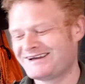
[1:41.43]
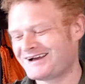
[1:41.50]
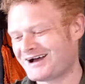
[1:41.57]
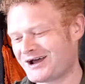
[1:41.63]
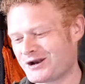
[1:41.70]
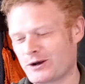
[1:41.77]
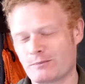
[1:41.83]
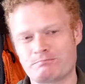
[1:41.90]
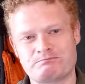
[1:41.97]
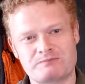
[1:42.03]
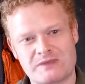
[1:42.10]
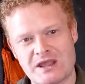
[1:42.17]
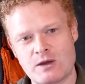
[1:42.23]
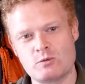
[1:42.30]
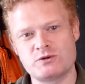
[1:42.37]
I don't know.
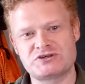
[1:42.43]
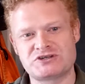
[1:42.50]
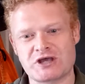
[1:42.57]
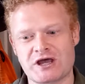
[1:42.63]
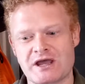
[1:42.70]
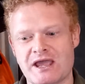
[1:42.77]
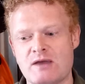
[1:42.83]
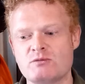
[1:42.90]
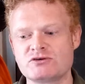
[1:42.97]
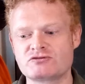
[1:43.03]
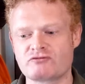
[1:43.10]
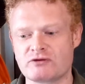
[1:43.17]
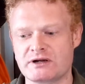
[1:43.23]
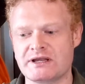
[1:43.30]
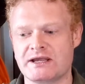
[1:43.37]
It was uh, it was
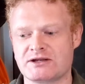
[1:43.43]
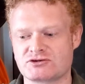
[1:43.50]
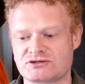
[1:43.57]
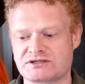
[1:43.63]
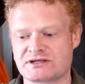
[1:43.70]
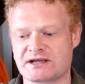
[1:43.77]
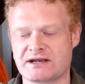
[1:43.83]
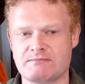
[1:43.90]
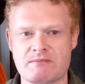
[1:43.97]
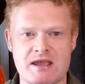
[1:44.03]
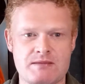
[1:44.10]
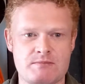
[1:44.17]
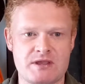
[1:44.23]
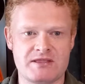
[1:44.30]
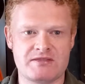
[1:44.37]
really interesting and it
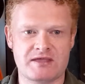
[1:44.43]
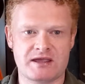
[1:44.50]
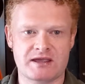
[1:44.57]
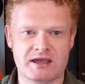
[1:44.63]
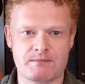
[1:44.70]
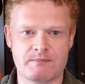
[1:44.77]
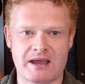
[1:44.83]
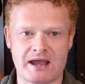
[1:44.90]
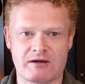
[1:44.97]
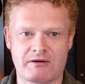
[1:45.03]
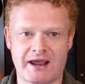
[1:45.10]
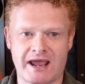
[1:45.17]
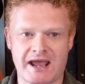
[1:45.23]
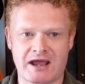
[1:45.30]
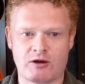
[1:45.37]
made me think about
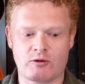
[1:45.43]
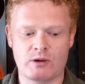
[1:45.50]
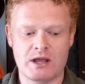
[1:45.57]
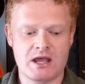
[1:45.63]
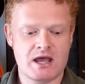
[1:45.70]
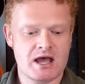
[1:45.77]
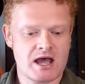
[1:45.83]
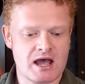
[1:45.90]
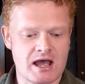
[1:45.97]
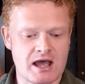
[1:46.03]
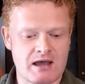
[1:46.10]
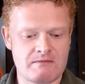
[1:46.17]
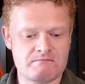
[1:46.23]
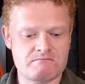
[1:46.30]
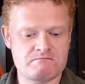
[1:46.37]
how
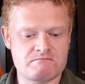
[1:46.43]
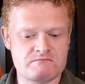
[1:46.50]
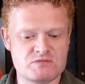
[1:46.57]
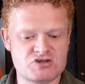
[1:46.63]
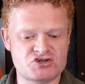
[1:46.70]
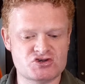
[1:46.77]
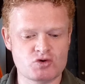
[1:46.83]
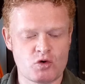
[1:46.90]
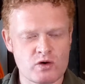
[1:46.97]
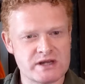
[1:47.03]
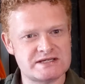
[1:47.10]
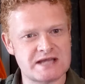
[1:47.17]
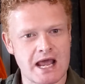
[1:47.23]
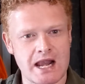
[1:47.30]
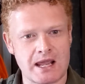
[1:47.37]
uh,
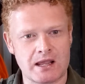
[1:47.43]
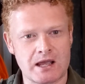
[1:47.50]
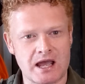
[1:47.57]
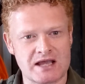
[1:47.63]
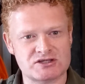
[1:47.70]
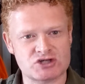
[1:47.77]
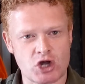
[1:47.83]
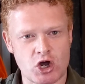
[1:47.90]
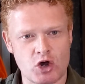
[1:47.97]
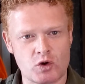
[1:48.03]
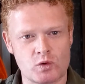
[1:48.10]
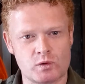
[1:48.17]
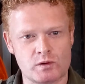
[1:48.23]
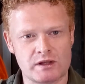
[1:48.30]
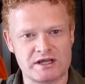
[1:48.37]
storytelling as a
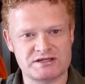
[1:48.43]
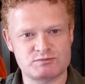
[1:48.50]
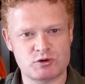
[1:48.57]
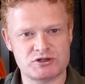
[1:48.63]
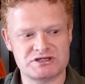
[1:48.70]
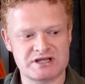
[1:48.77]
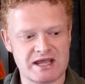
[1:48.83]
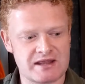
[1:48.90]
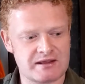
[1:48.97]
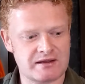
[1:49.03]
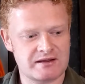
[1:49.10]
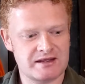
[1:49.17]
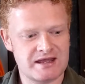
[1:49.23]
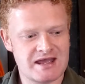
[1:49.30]
whole is put together.